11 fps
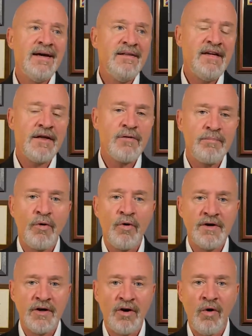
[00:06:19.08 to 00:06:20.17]
The other
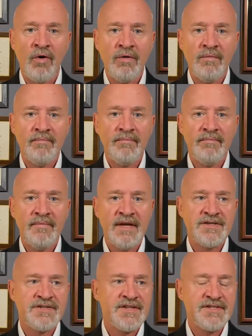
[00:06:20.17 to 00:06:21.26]
important goal
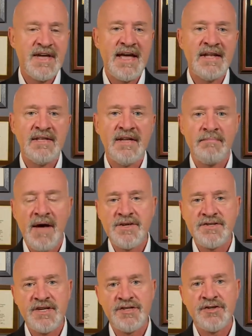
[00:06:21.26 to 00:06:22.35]
is to send a
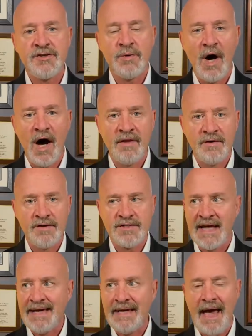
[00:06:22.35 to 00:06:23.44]
message to others
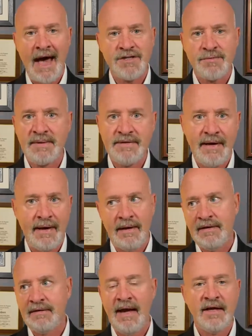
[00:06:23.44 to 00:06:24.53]
like Cash Patel
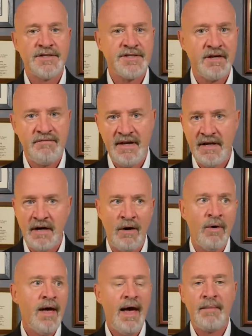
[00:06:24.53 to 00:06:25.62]
and Dan Scavino
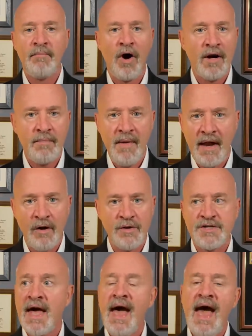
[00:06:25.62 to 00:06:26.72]
and Mark
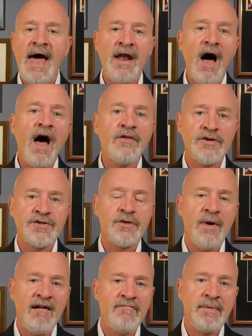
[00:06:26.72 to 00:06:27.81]
Meadows and others who
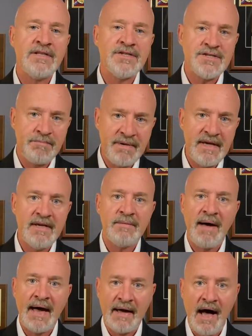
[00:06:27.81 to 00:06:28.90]
have been subpoenaed
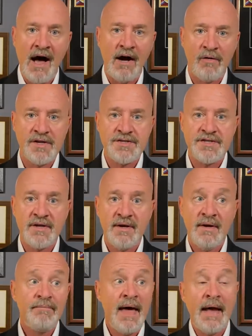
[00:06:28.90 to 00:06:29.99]
by Congress
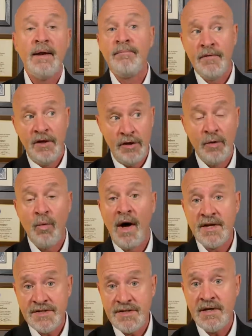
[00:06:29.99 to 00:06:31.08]
that you want
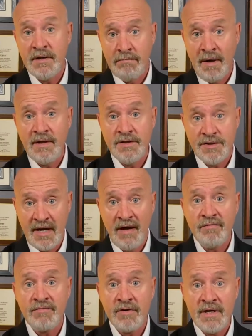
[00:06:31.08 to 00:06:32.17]
to sit your butt in jail
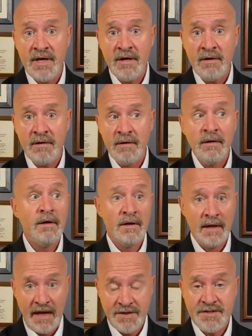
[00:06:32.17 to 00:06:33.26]
for a year
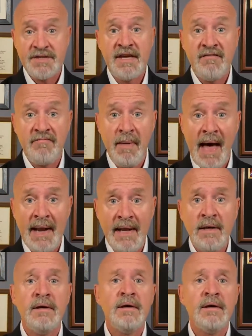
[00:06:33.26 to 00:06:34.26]
like Steve Bannon?